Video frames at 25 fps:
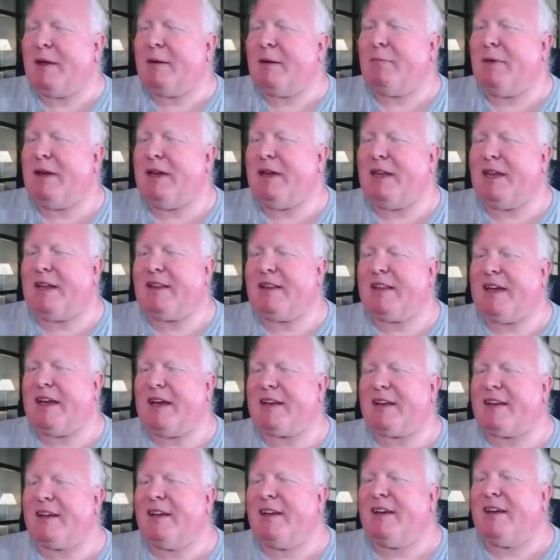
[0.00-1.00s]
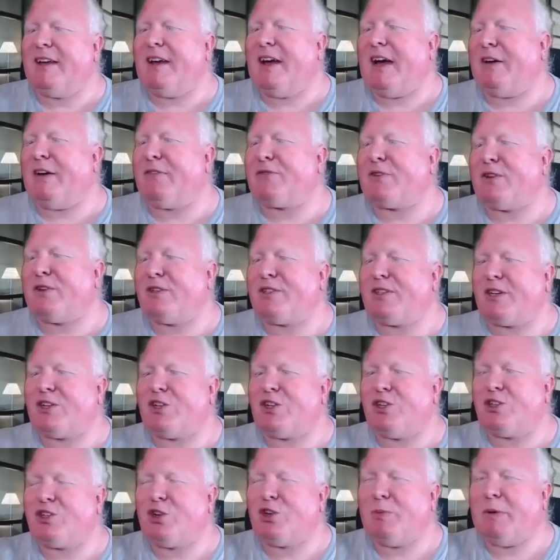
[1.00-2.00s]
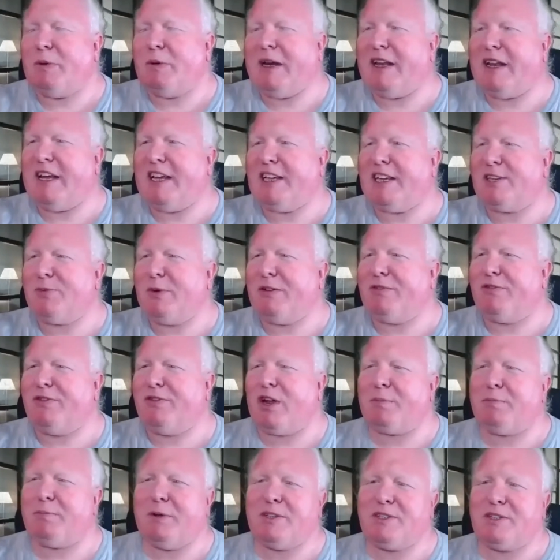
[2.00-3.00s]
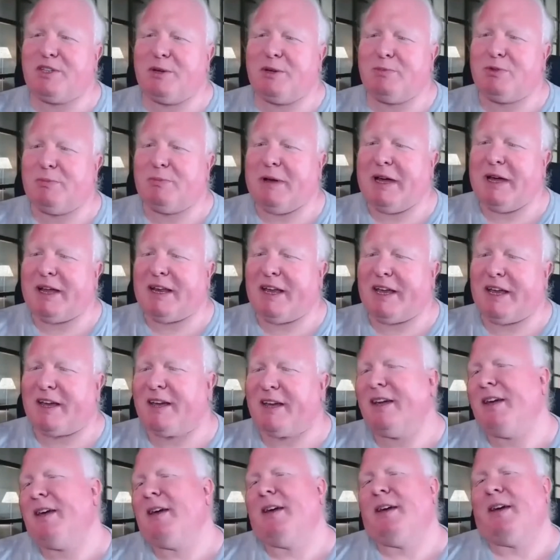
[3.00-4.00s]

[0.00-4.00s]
meaning that after such and so many days, we've not been symptomatic,